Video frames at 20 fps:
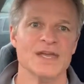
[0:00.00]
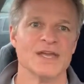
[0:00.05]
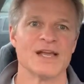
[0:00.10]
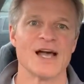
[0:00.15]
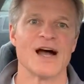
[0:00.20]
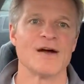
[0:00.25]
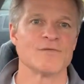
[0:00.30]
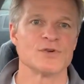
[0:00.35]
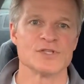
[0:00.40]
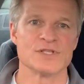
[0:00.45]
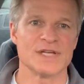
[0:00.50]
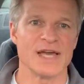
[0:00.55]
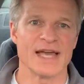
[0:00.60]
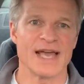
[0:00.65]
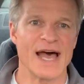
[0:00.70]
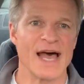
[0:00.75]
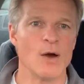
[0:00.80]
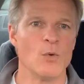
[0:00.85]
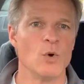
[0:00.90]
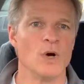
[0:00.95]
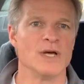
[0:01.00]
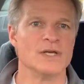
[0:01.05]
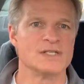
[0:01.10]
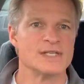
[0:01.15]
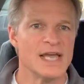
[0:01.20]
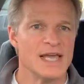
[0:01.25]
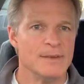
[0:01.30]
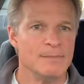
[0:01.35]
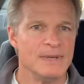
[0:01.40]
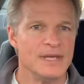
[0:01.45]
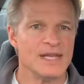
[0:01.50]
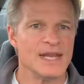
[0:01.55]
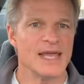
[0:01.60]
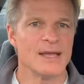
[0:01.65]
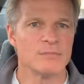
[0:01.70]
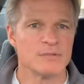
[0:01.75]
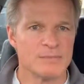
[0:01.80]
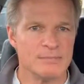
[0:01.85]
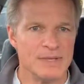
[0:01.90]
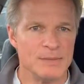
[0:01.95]
conference like I was, being
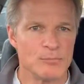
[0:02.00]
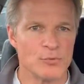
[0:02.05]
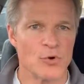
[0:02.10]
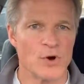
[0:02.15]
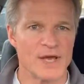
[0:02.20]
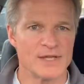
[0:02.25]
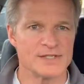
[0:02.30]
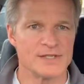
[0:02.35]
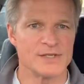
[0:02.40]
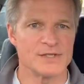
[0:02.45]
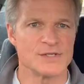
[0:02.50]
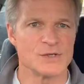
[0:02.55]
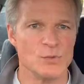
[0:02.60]
able to be present